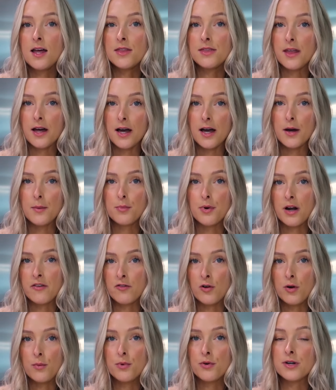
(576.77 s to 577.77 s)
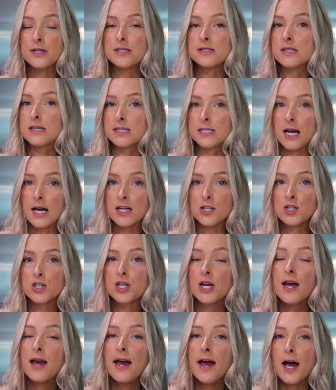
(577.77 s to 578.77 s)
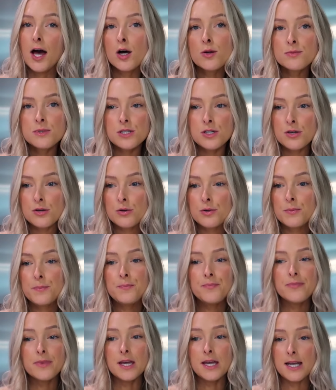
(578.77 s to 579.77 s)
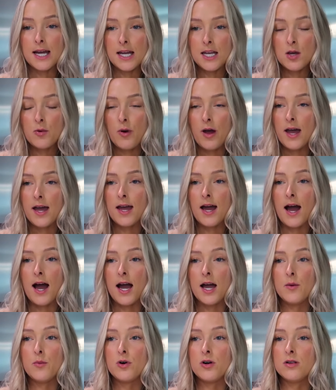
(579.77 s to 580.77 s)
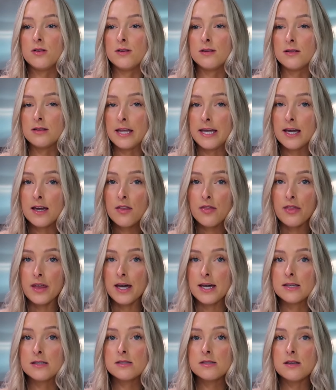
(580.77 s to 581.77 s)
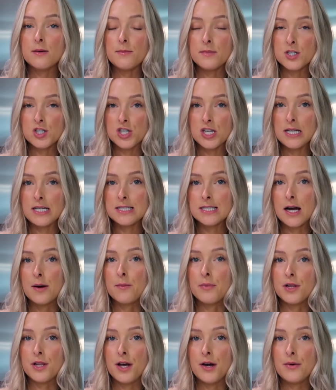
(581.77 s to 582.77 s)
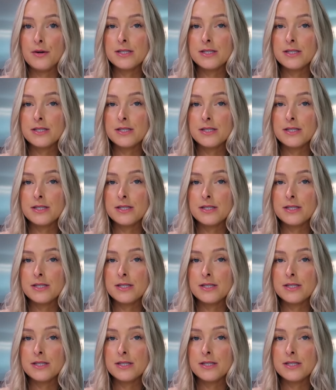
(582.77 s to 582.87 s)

the Breville Barista Touch helped you in any way, I will link this machine down below.